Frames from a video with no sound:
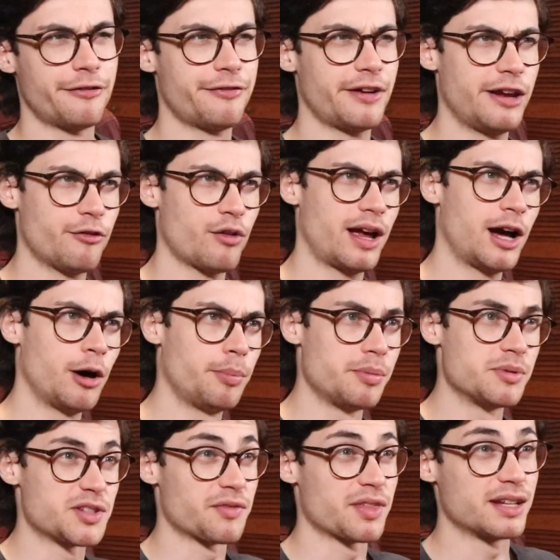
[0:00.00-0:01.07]
favourite
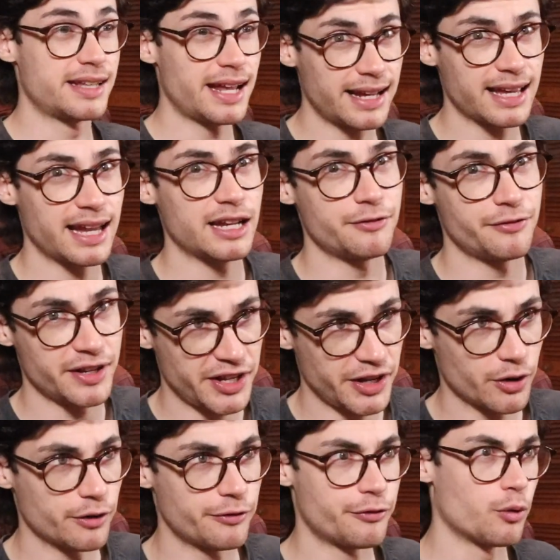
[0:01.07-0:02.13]
albums of the decade
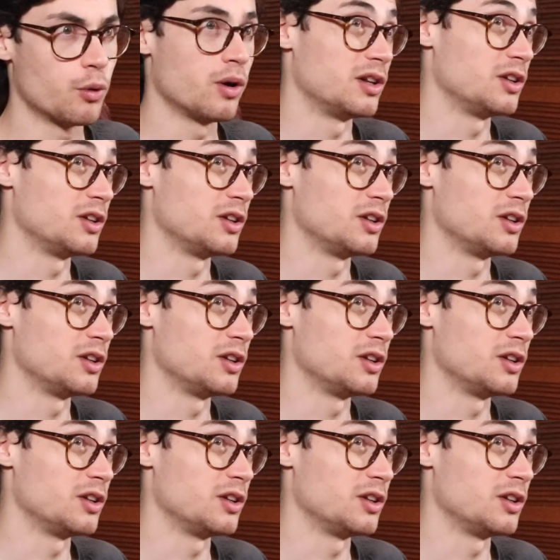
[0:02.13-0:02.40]
video for